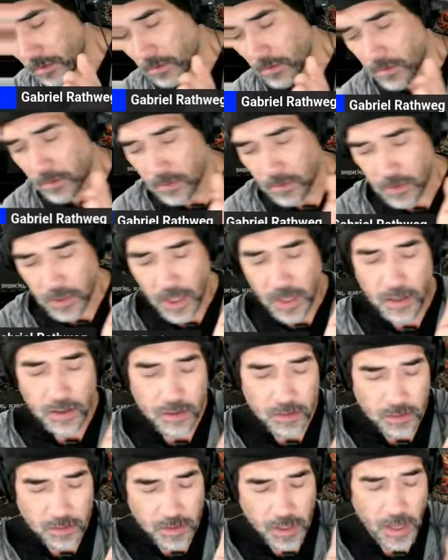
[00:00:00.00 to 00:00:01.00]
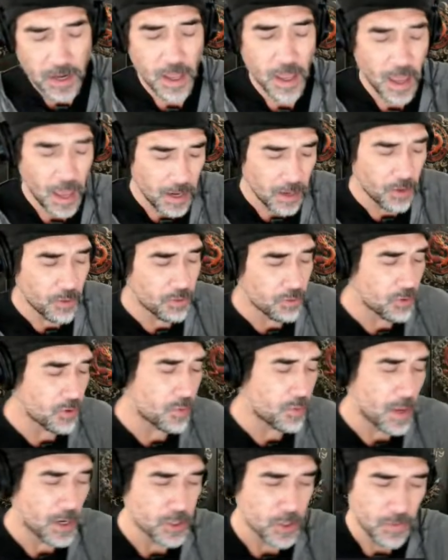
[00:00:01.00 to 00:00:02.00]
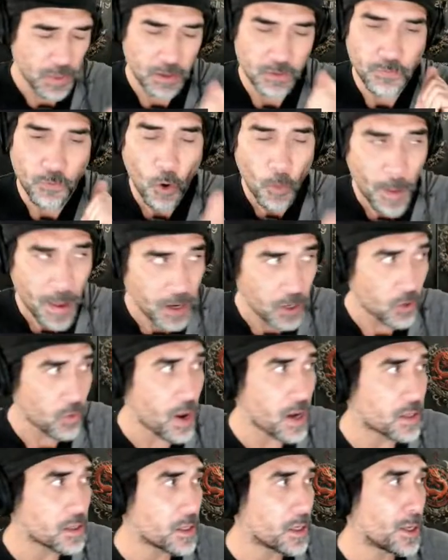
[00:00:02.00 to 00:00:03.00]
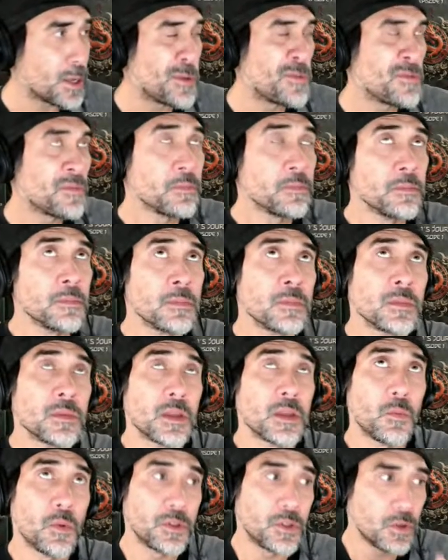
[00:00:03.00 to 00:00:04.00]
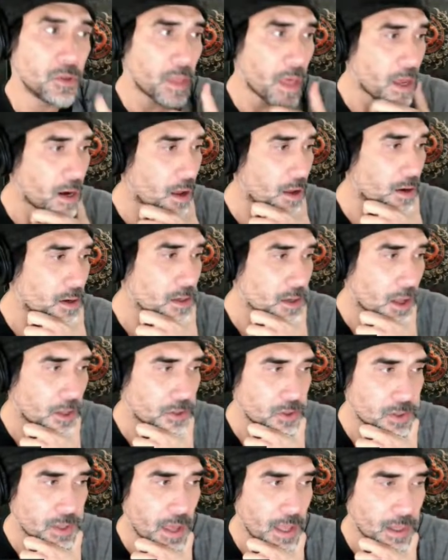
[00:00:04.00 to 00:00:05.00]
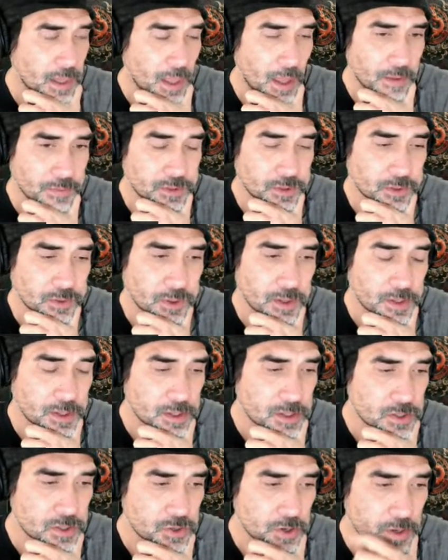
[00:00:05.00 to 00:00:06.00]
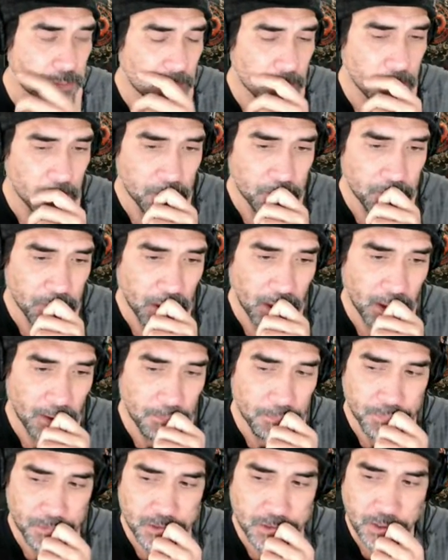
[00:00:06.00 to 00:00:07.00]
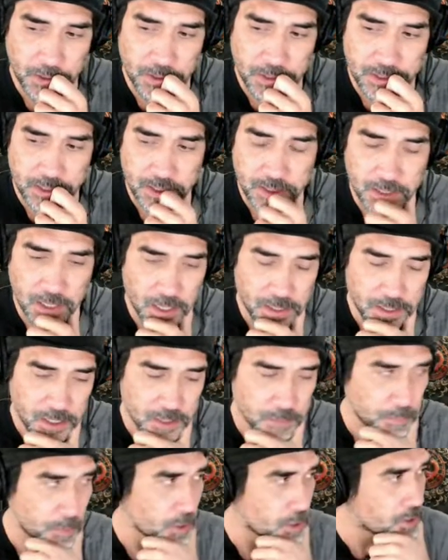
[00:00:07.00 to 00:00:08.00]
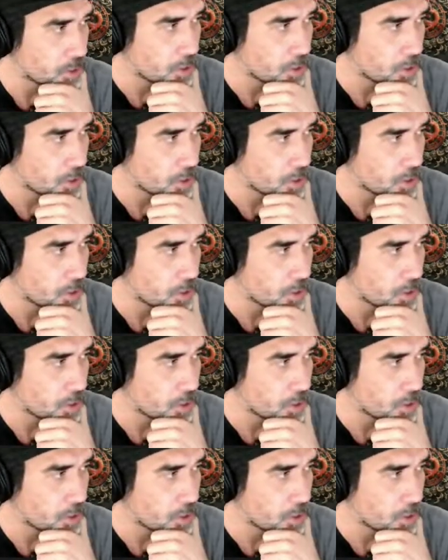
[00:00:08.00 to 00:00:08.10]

then I gotta go through and make sure everything's formatted correctly. And we'll do that on. I'll do that live too on the stream. But yeah, so this book turned